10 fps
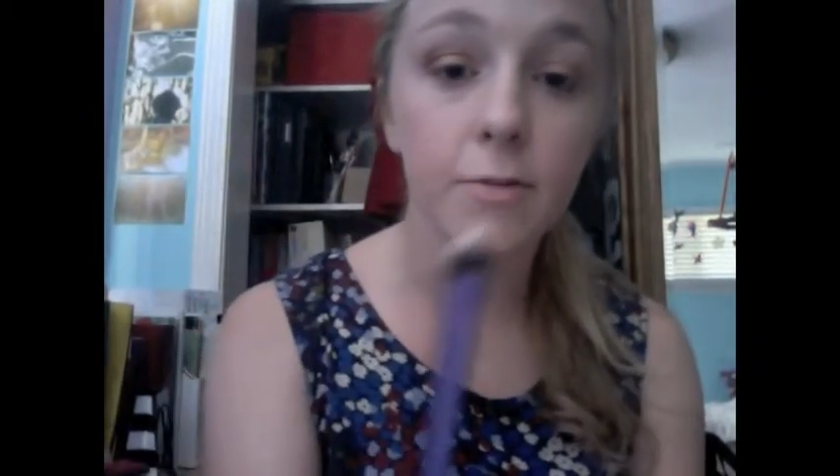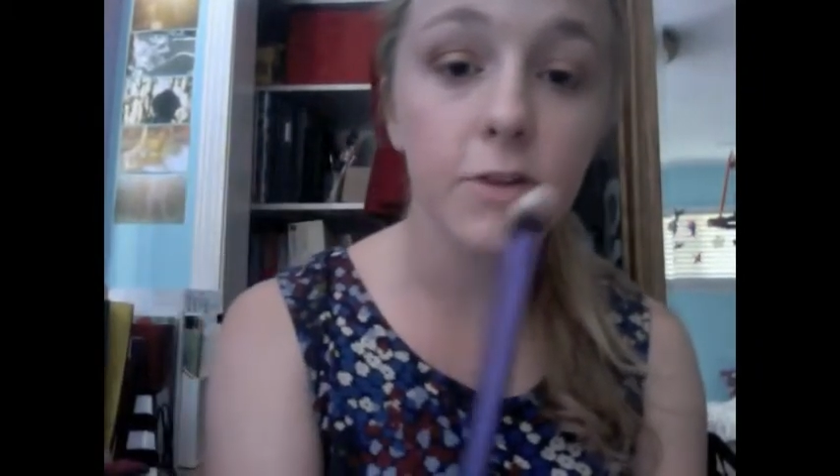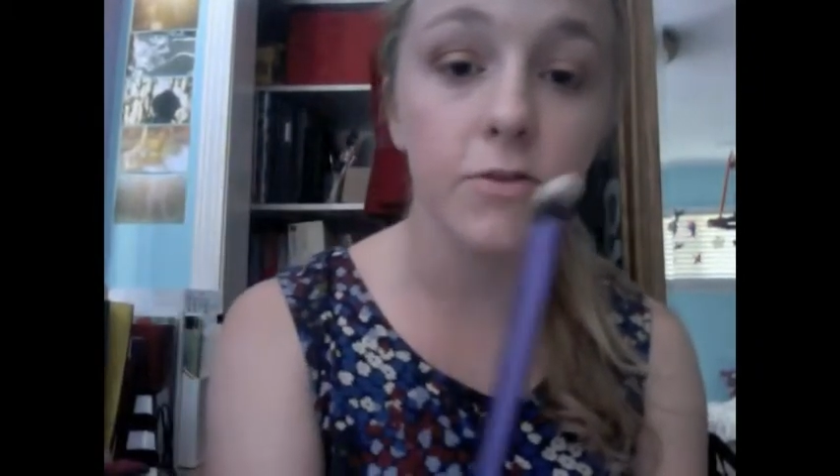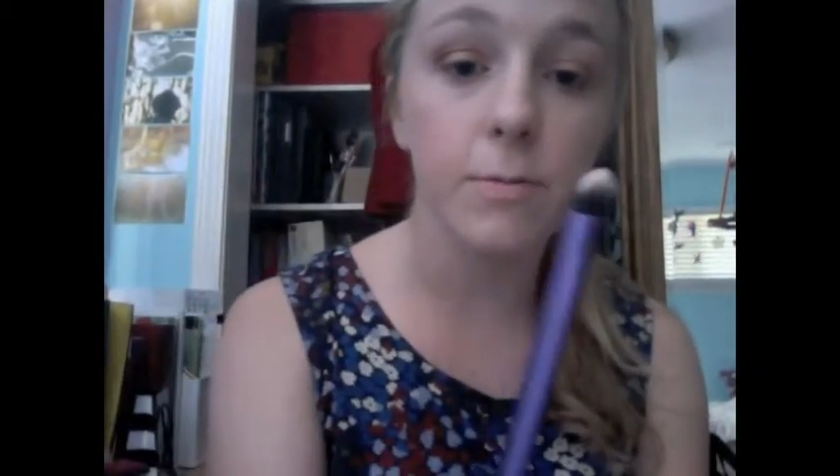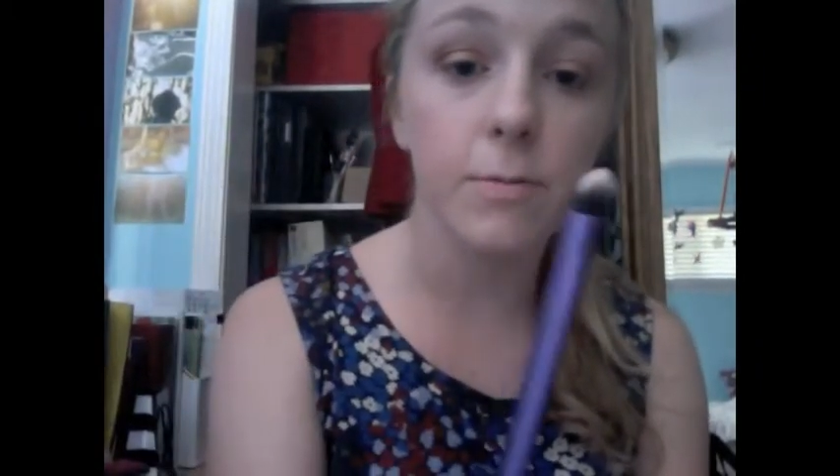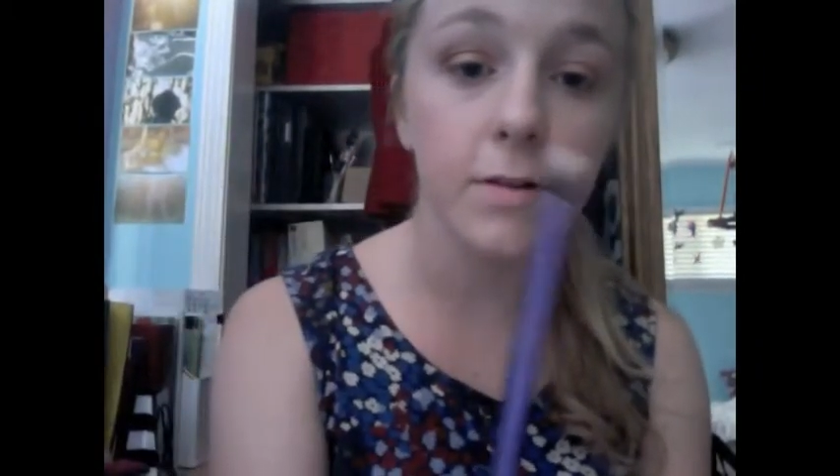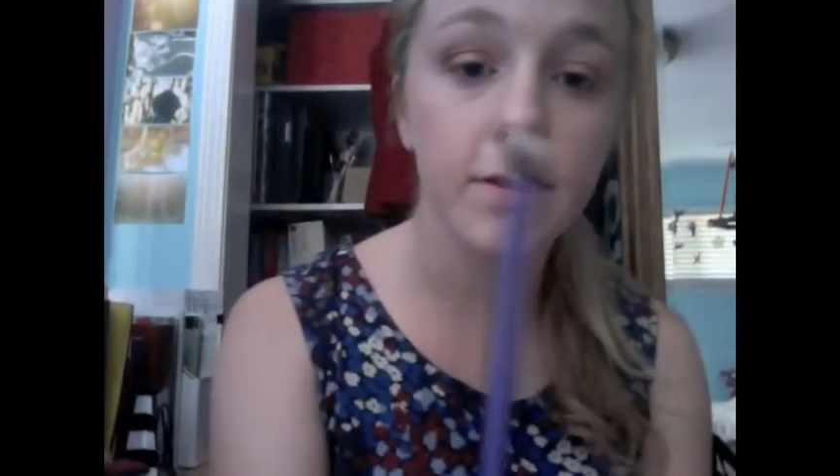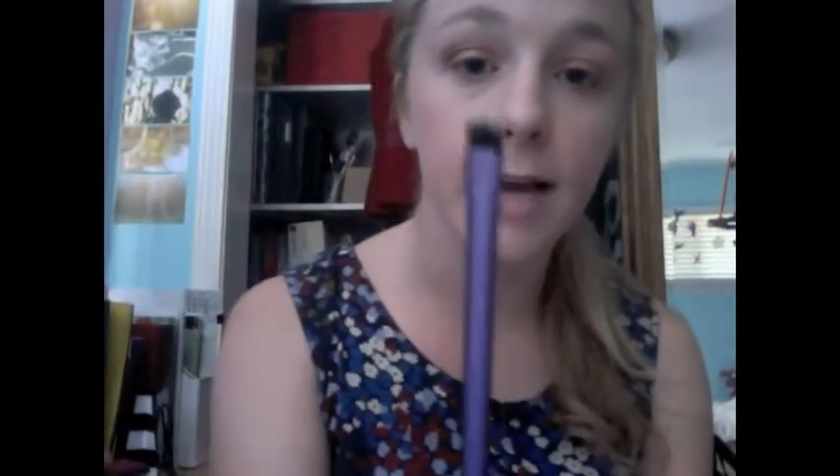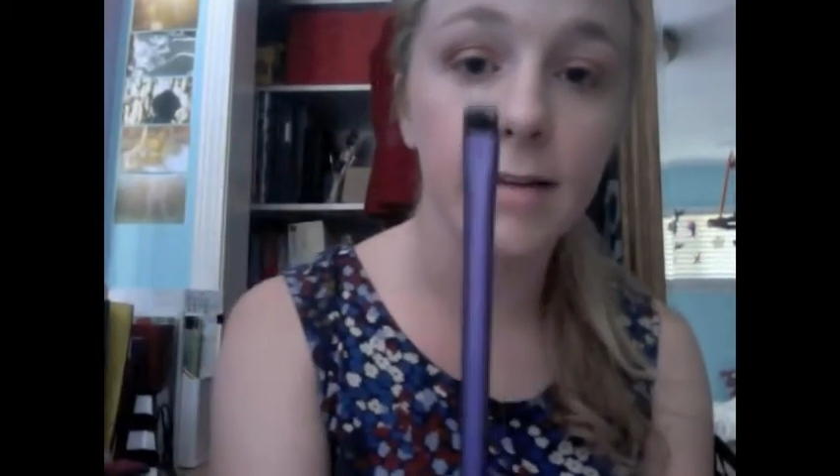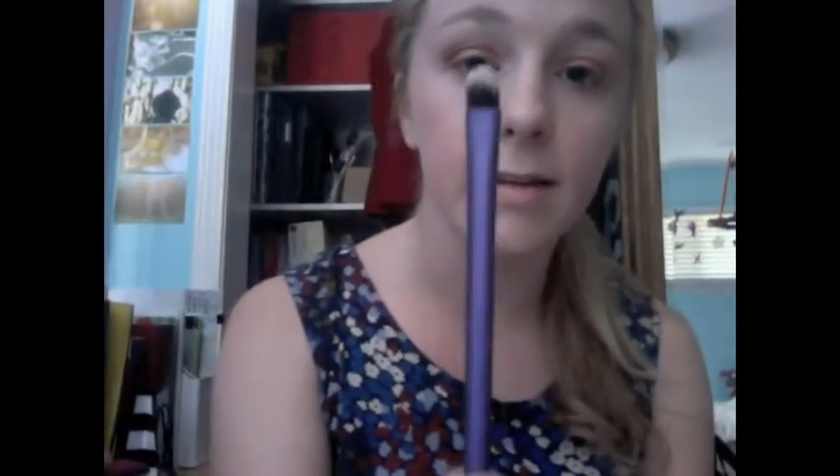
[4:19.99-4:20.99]
brush from Real
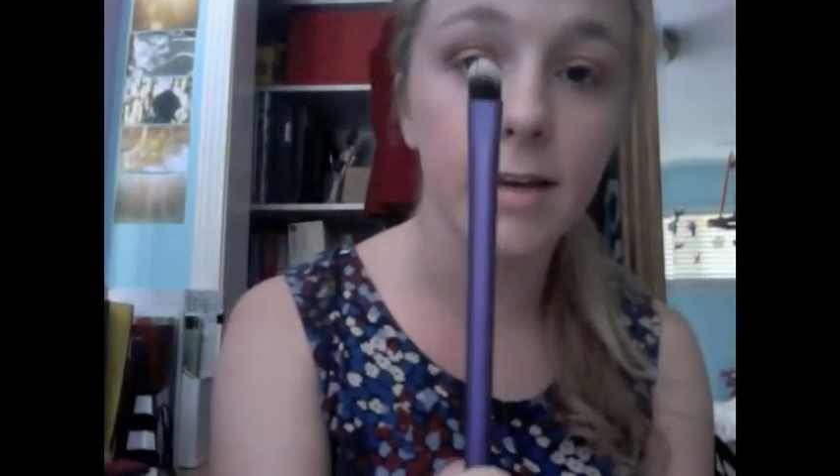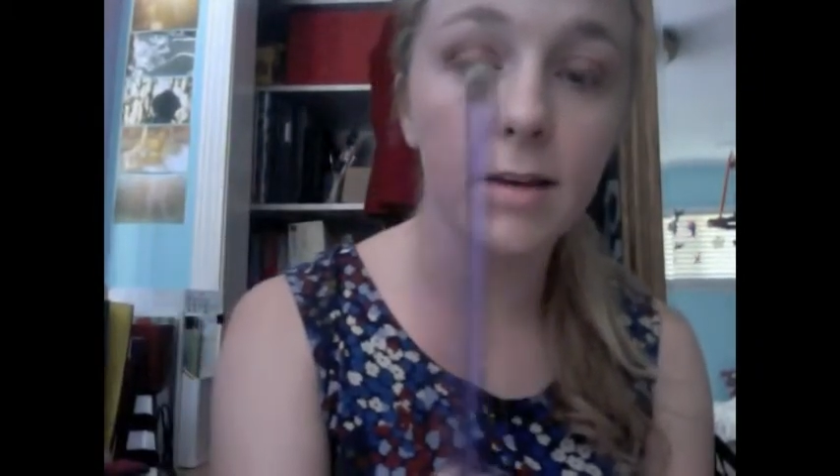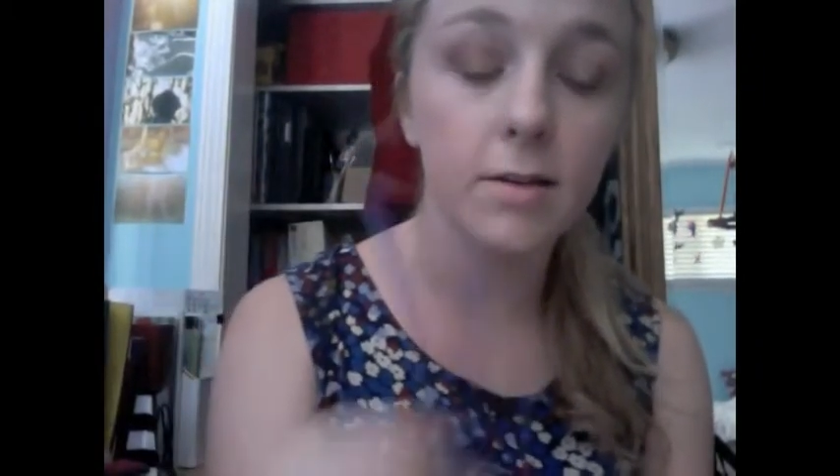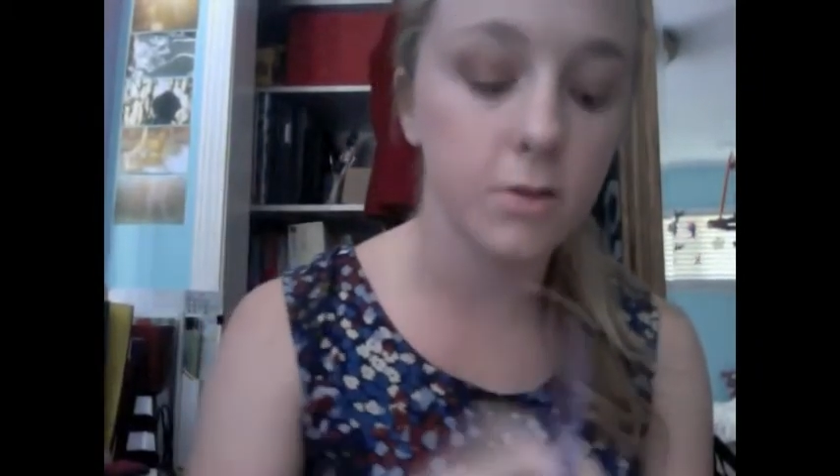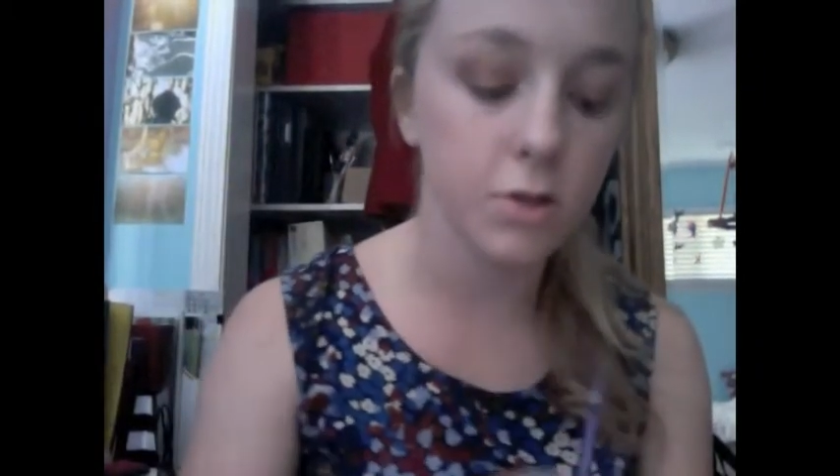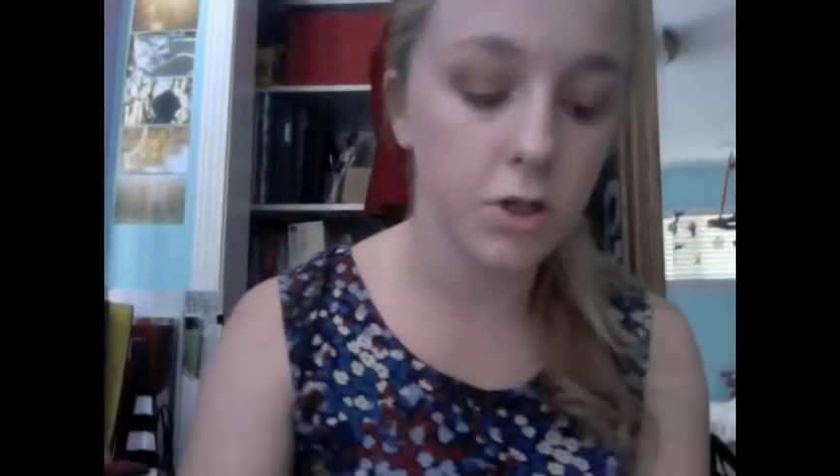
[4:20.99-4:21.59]
Techniques